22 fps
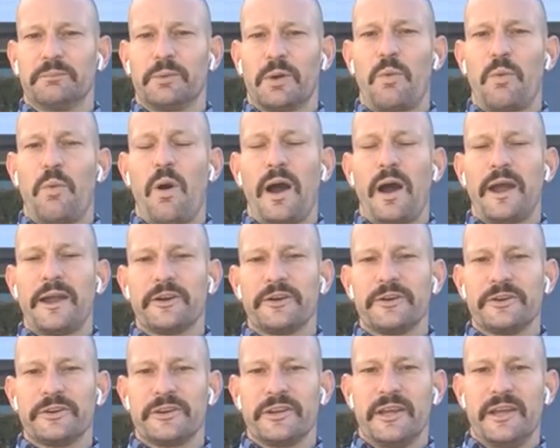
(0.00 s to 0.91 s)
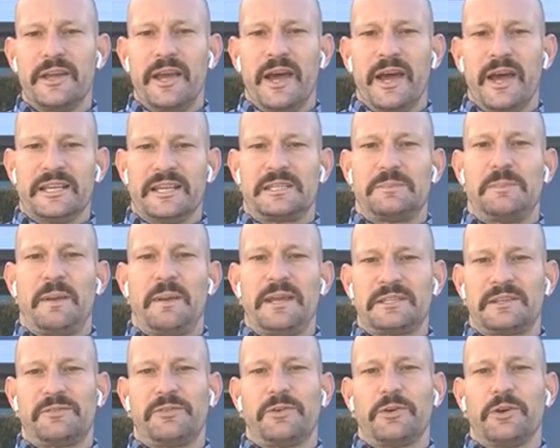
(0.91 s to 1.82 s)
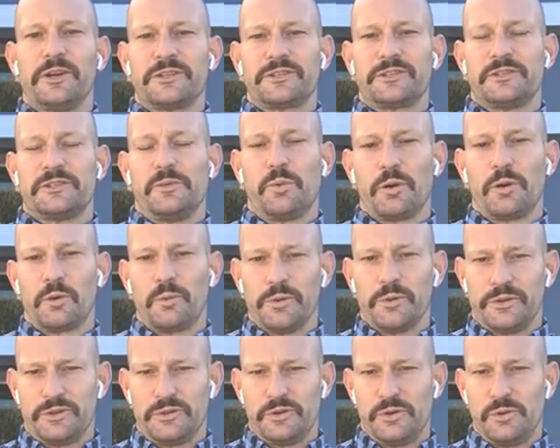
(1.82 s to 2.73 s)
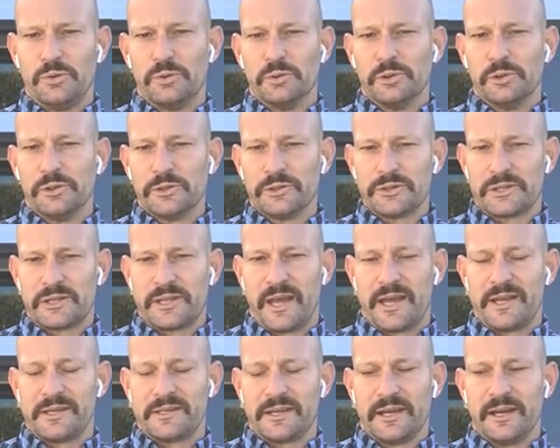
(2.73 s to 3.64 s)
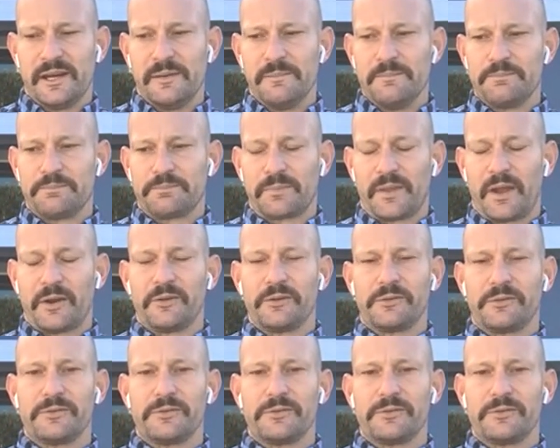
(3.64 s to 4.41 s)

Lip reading: required a space for us to work with tools that are